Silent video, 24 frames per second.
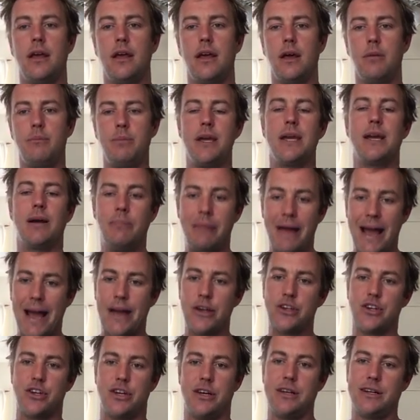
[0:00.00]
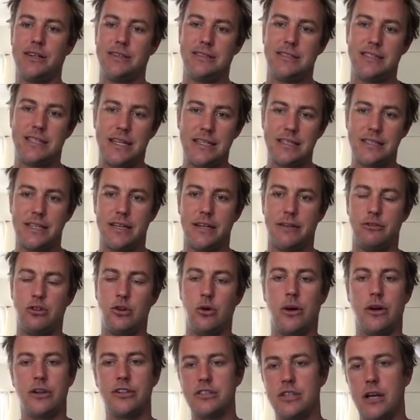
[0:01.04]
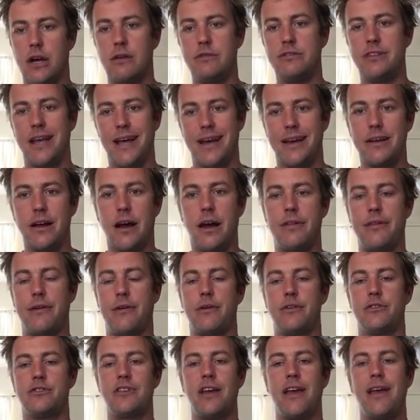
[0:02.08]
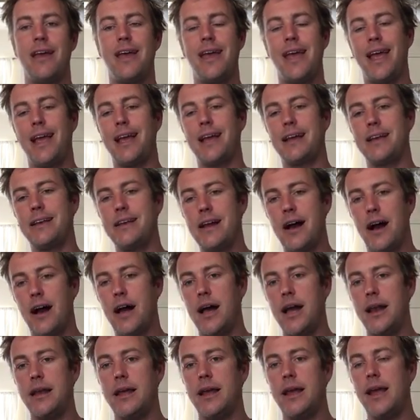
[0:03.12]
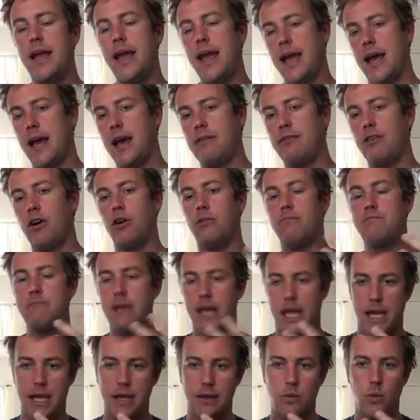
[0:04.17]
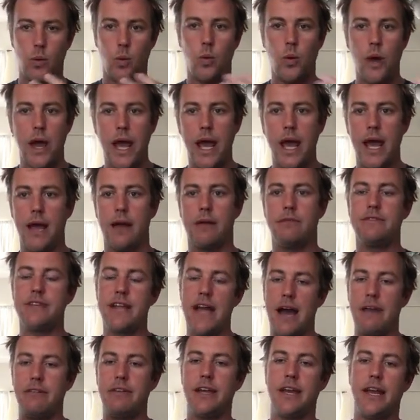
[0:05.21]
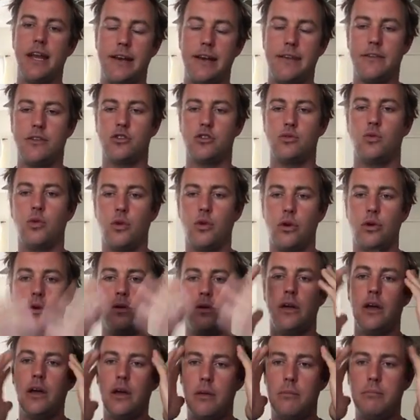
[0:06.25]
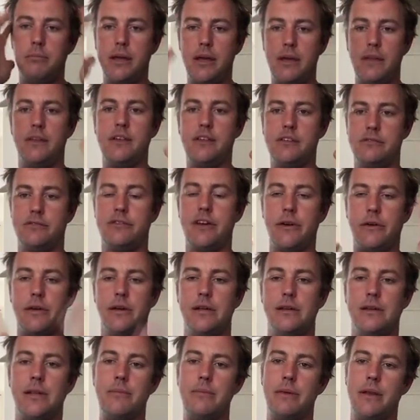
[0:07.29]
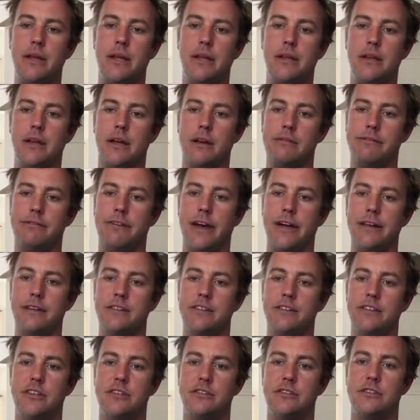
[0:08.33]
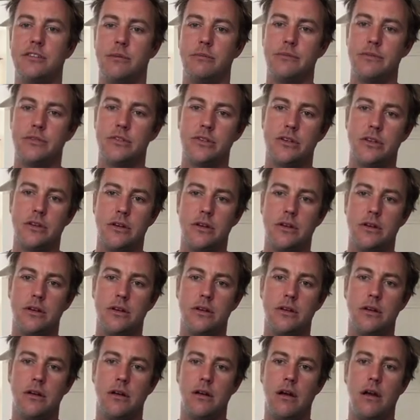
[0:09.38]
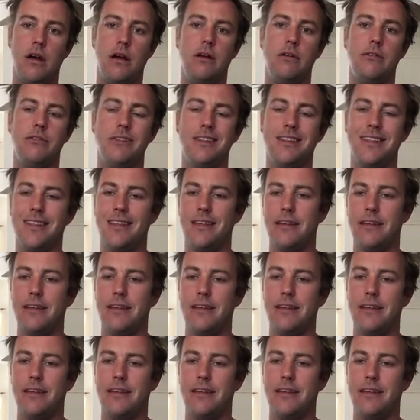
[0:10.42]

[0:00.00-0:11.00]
and be compassionate and sensitive to ourselves and others, and not have our main way of navigating this world be these very limited, confined systems of